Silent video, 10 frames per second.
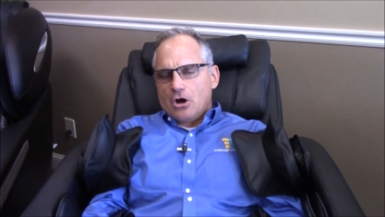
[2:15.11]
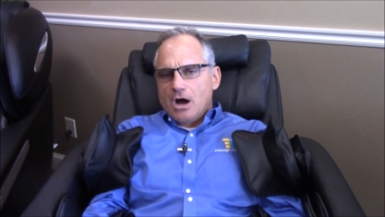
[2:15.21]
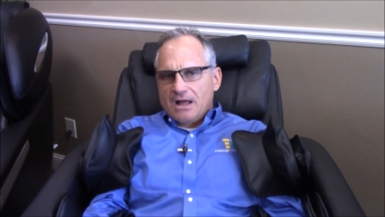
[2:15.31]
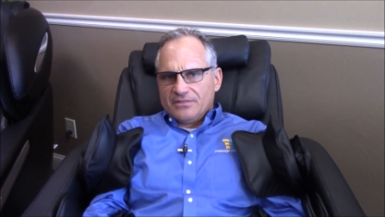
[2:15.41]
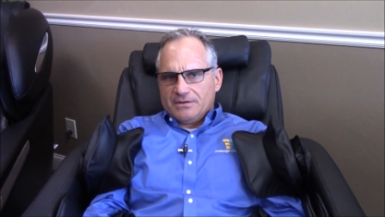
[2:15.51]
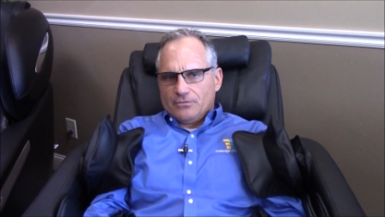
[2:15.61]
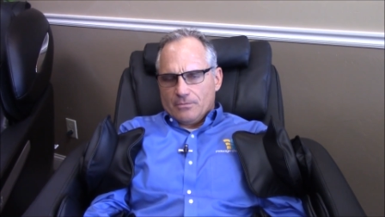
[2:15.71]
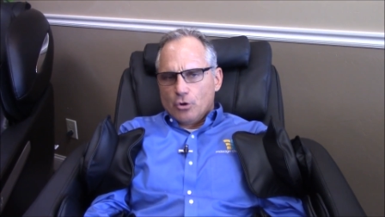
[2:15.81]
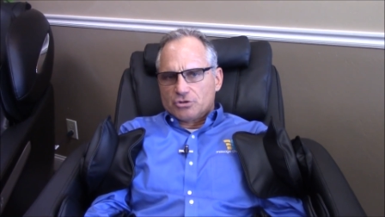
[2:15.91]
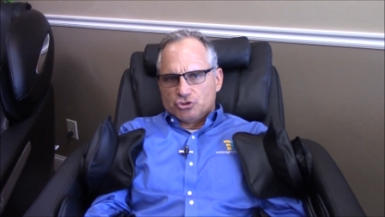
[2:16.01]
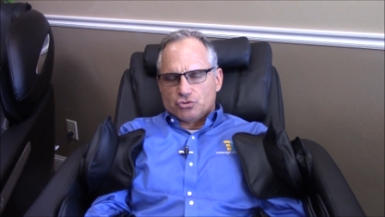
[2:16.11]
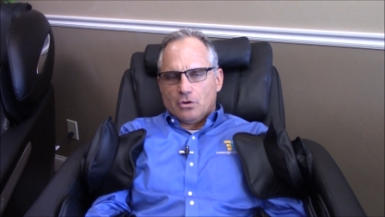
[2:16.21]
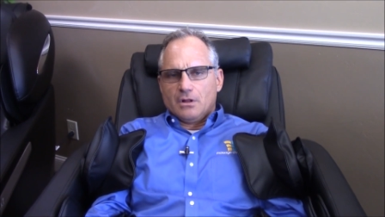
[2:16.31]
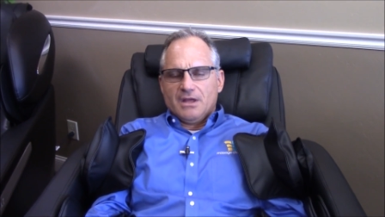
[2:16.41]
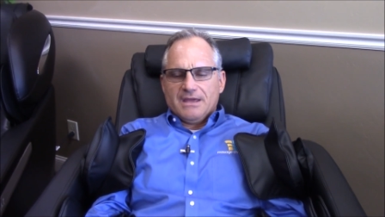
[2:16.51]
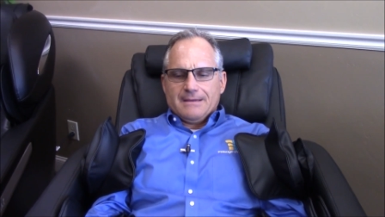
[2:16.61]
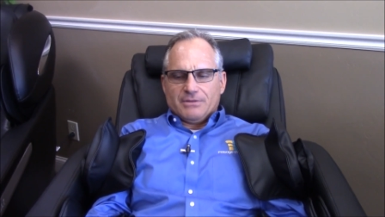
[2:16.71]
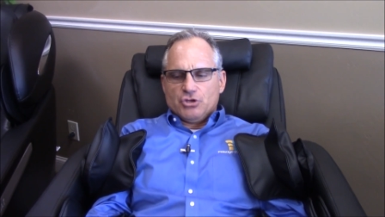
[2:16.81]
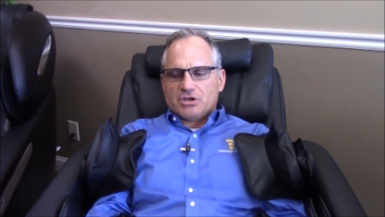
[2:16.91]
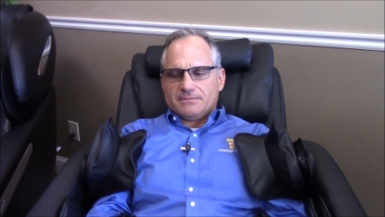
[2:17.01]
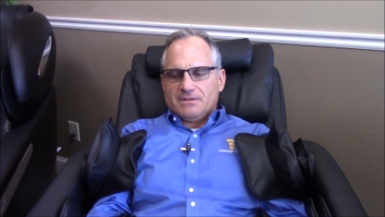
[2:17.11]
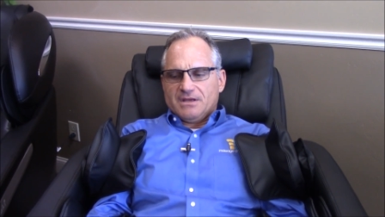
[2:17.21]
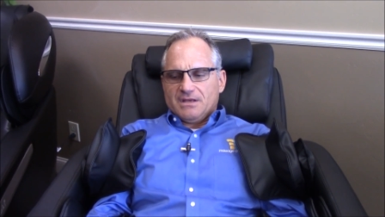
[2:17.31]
on the remote control, but you can